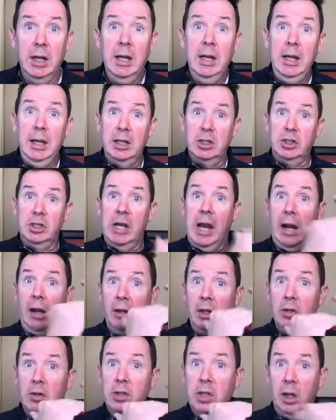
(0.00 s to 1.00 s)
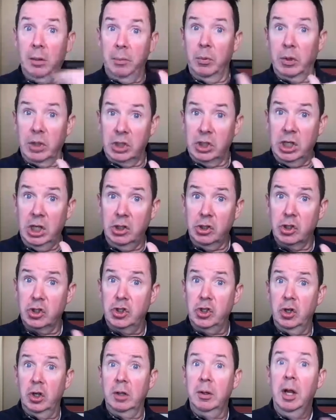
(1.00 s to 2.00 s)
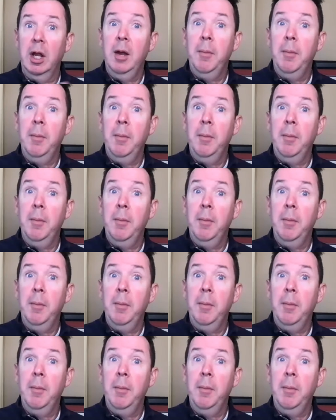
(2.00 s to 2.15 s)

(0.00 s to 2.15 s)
is not only are you telling me what the teacher's doing,